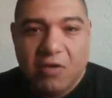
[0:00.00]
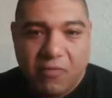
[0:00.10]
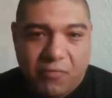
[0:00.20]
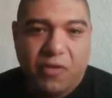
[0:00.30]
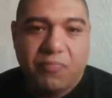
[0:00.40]

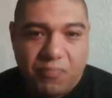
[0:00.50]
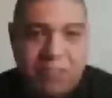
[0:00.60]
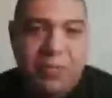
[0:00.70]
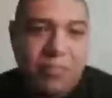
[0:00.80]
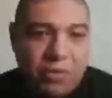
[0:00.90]
what, what
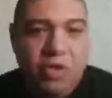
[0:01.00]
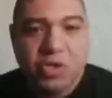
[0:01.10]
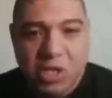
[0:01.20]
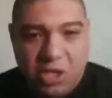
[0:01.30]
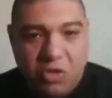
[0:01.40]
people
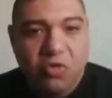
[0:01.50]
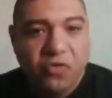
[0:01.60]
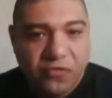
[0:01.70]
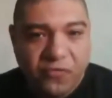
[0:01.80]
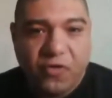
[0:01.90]
usually
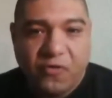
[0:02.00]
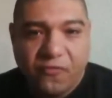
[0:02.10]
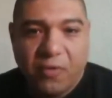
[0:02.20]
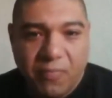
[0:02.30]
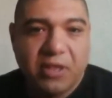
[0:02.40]
use
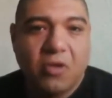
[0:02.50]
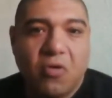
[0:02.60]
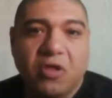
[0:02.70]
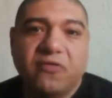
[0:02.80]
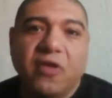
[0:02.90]
for, for their
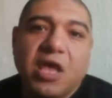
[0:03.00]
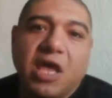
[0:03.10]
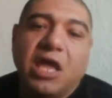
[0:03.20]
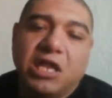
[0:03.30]
bitcoins,